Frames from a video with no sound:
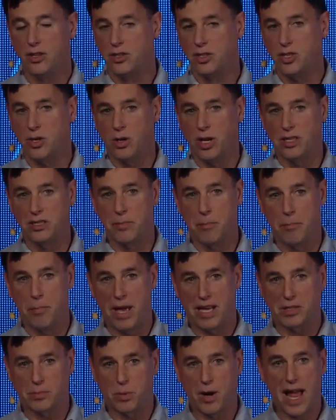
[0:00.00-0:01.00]
So it's
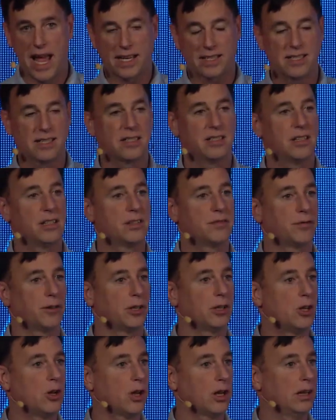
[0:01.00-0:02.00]
best practices for
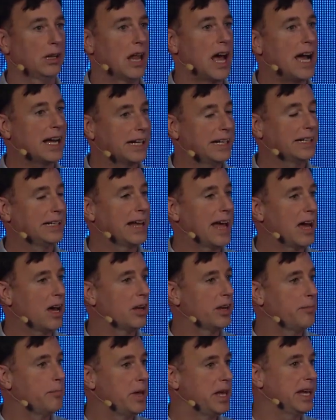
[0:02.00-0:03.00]
locking
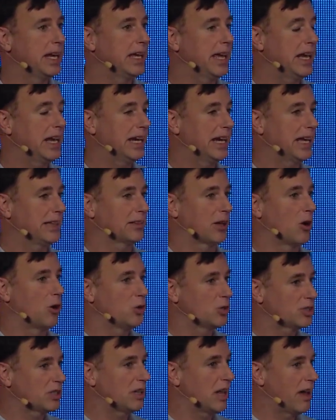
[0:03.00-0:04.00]
down and mitigating at the
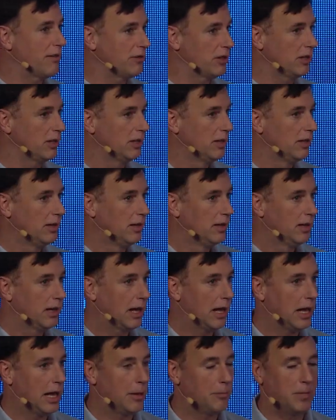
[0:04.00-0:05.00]
host level.
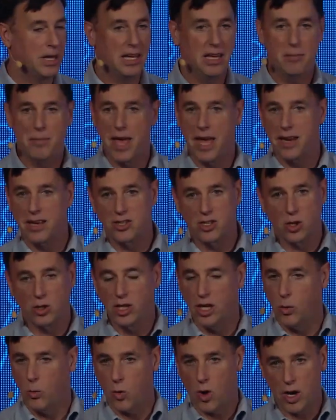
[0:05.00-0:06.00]
EMET is
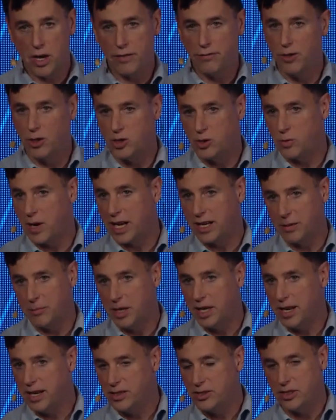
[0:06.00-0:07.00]
only one of those
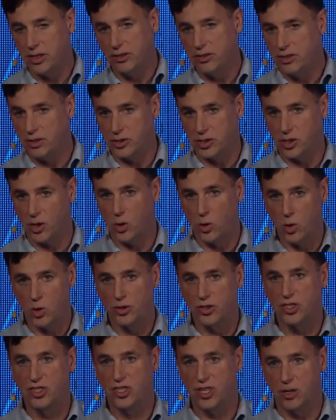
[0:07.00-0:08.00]
recommendations. There's a whole
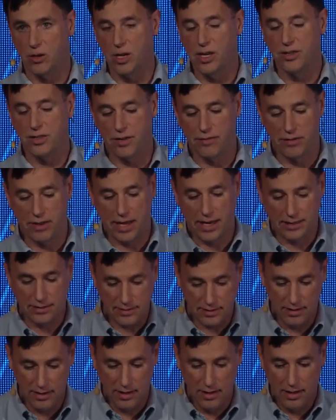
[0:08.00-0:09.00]
series of
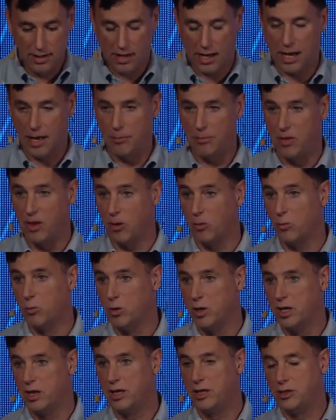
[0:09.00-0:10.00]
things that
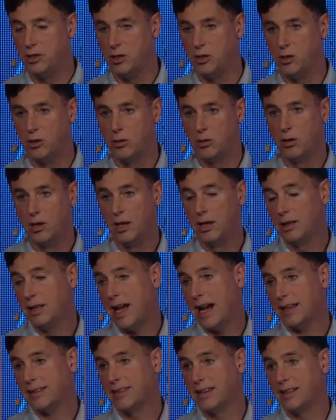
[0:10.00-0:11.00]
really do
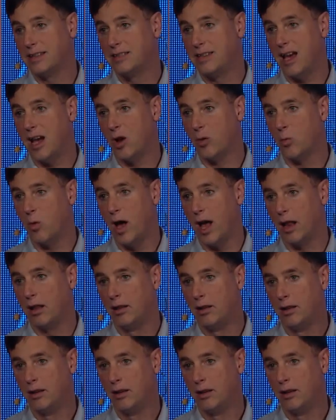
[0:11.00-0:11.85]
lock things down well.